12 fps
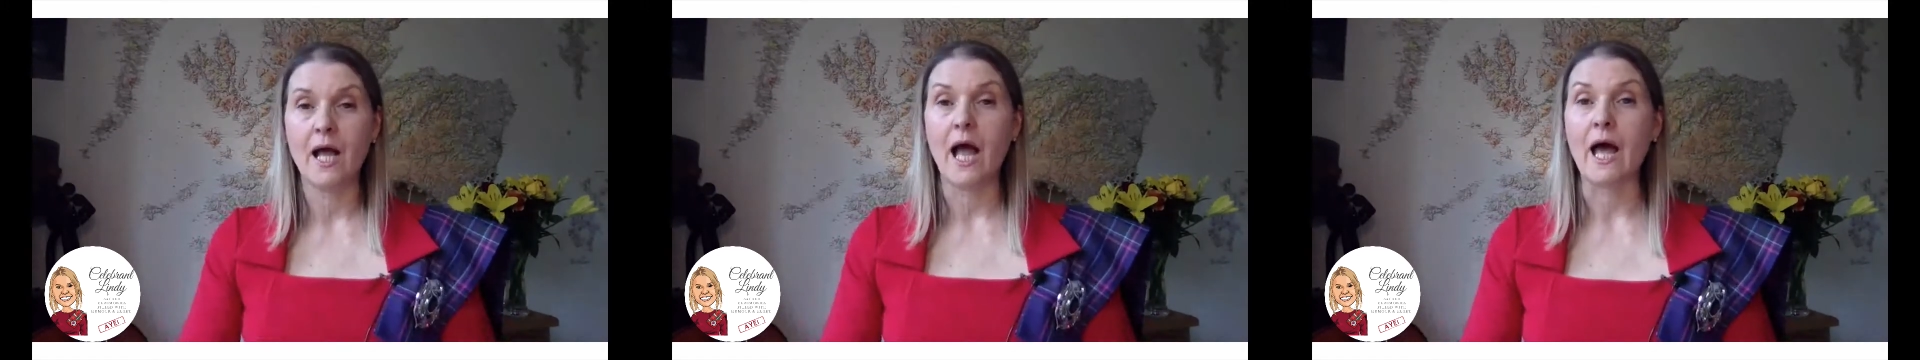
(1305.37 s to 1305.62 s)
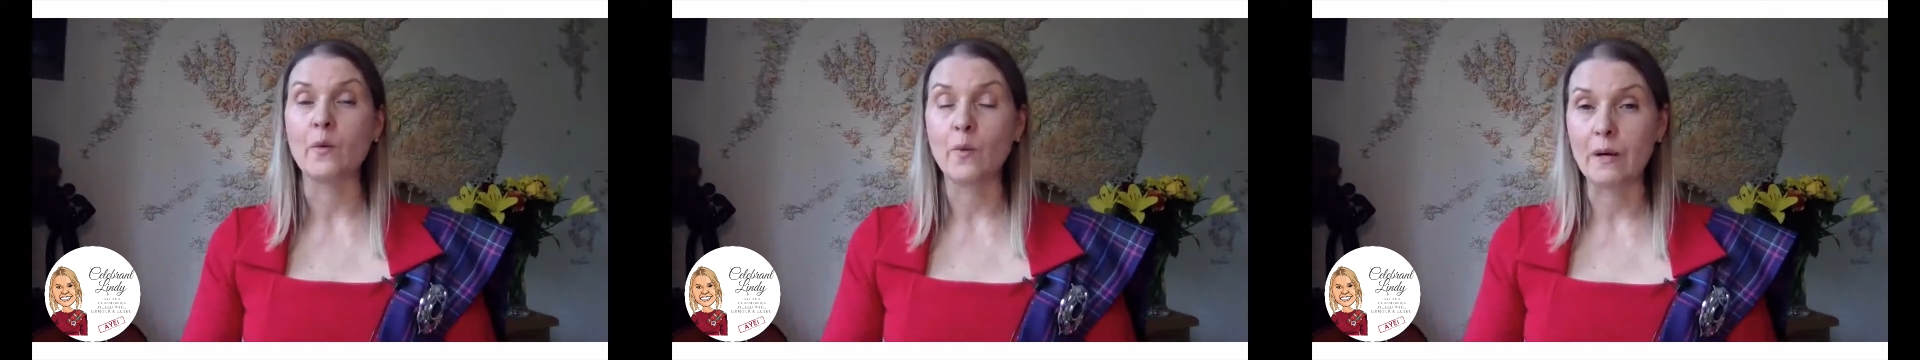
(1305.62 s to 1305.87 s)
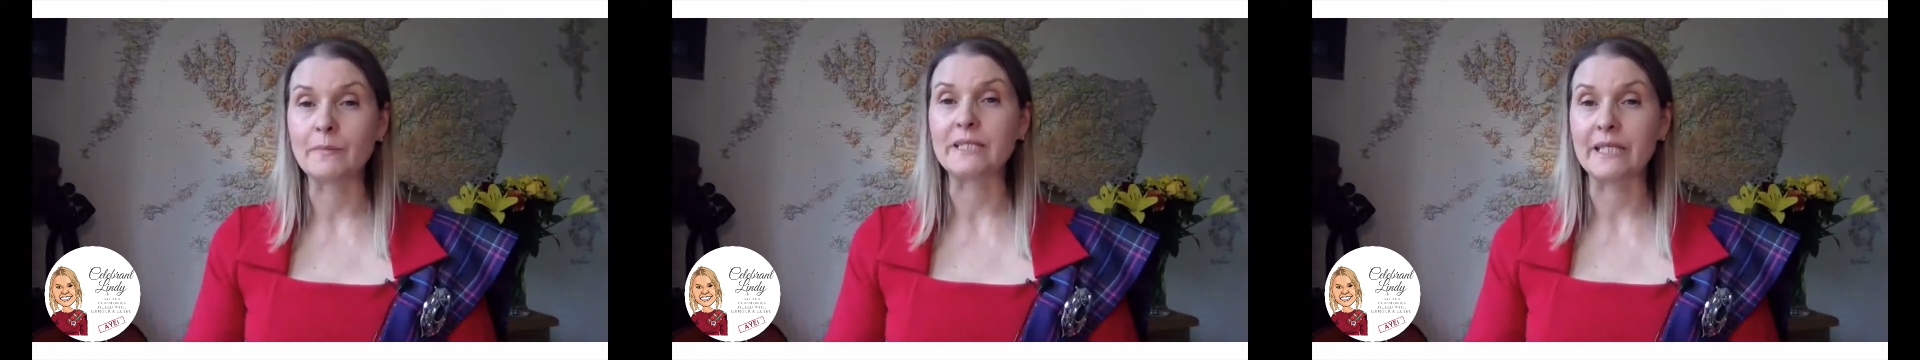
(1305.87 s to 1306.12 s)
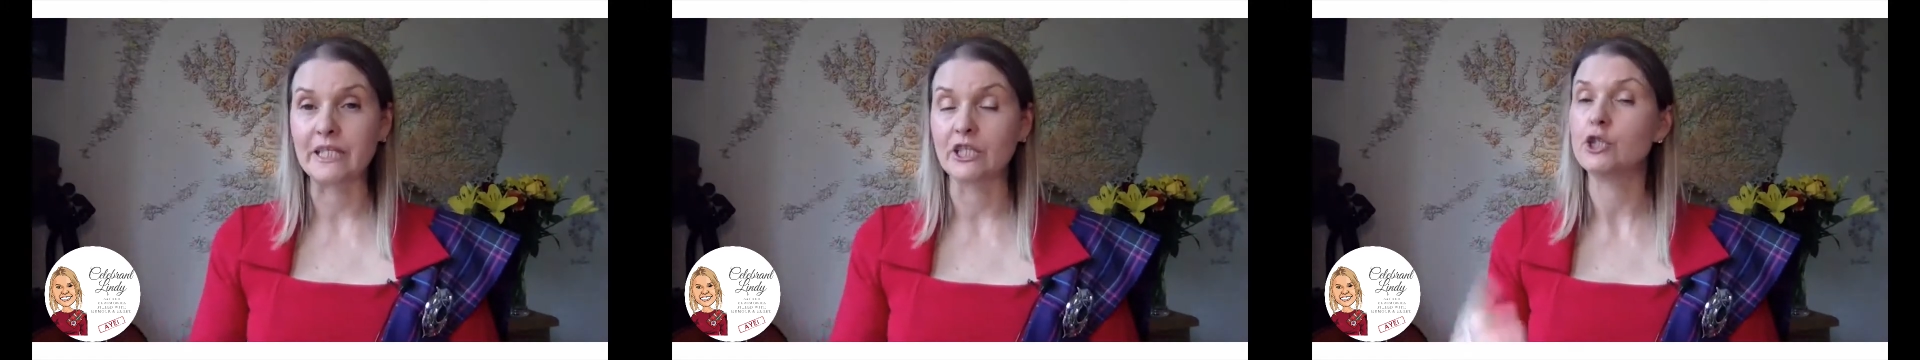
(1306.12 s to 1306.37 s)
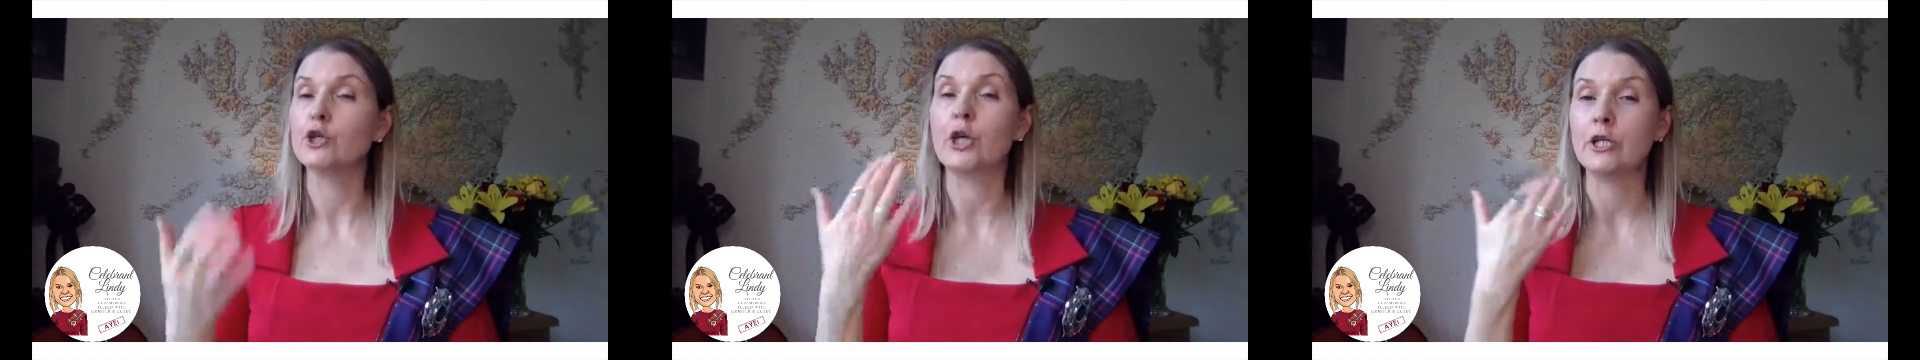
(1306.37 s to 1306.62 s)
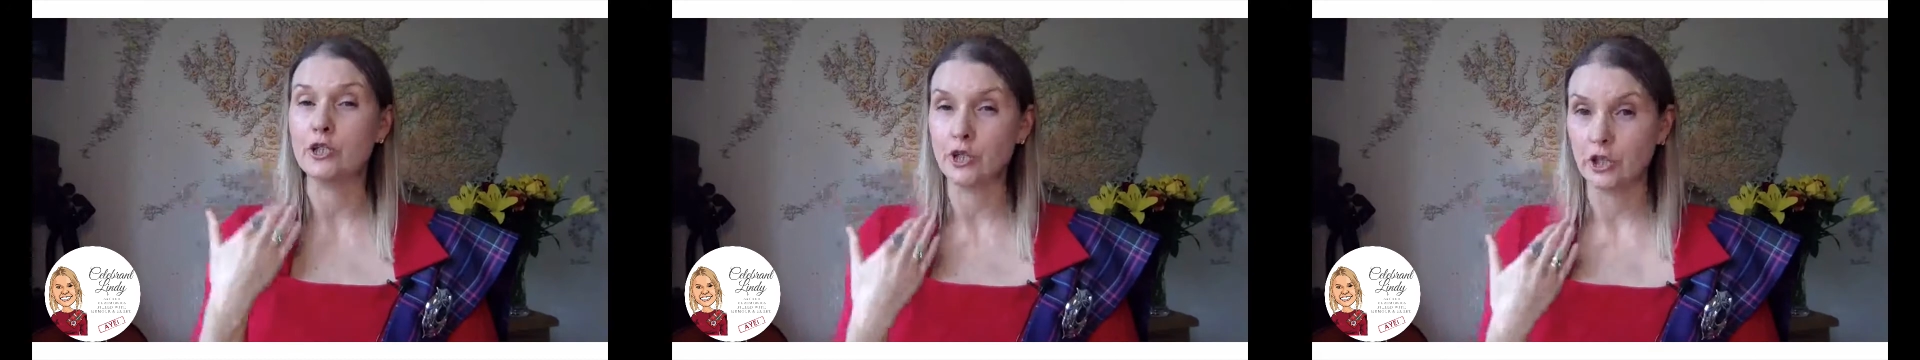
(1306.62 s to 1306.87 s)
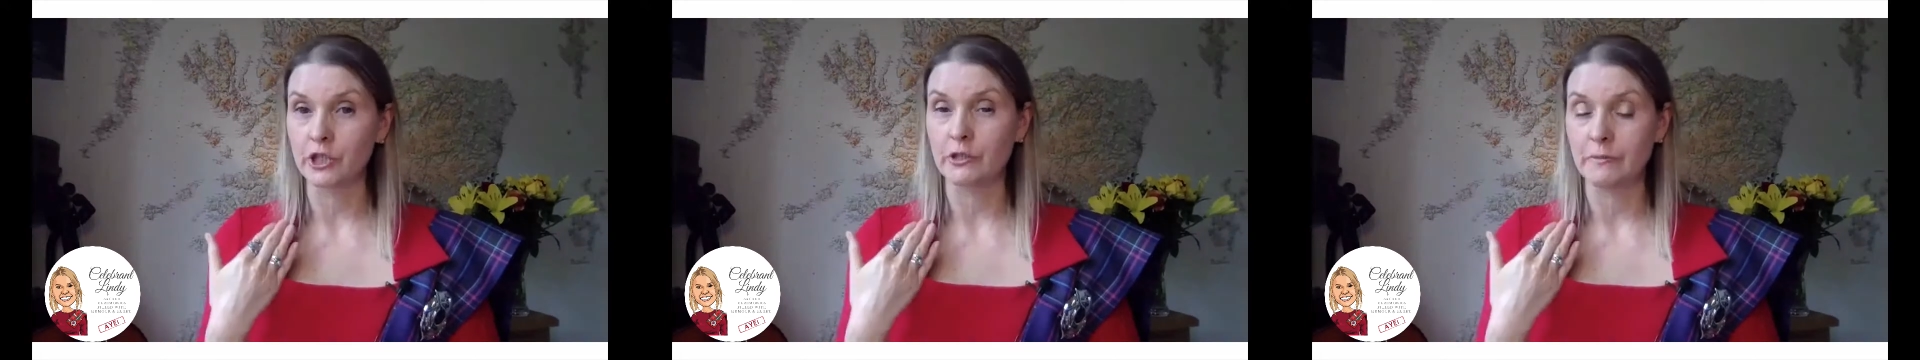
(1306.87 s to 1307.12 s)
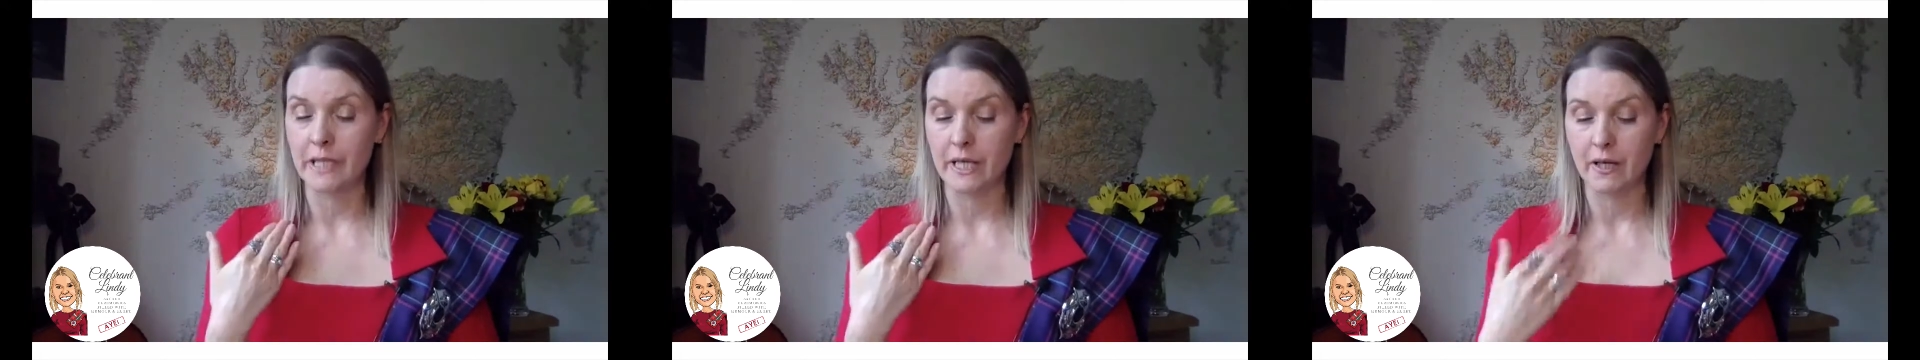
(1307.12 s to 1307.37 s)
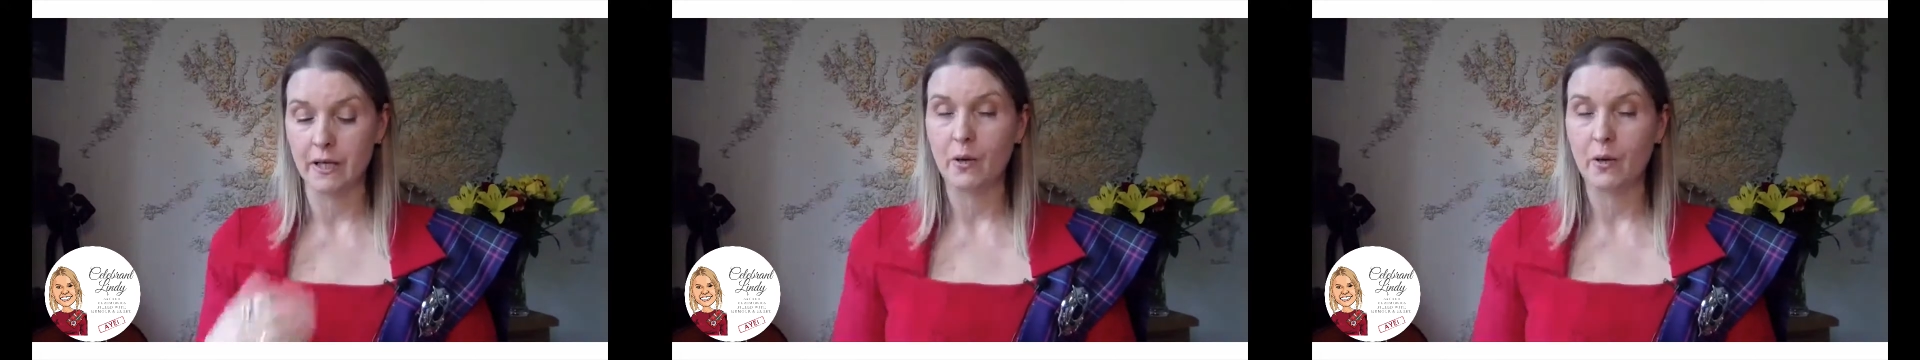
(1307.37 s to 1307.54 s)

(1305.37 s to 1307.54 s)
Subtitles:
And what I'm saying is, you can trust me